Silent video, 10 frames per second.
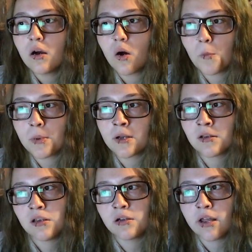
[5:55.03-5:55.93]
open
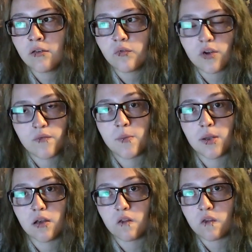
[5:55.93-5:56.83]
on the internet for
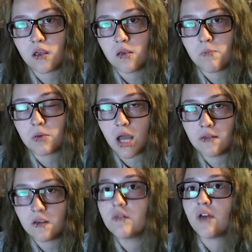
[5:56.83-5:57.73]
everybody to see, but I
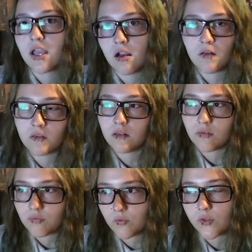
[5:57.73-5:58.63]
did vicariously
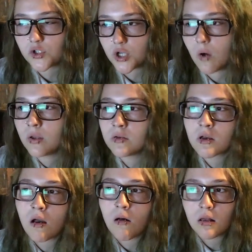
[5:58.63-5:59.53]
live through the show, and you
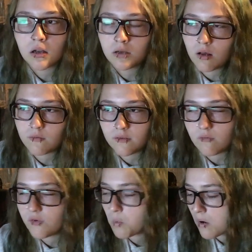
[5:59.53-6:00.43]
can call it unhealthy
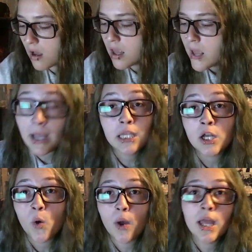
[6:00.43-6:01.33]
if you want. But
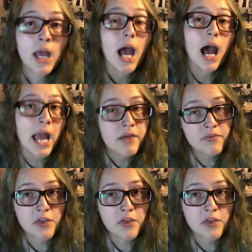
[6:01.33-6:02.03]
you know what? I have a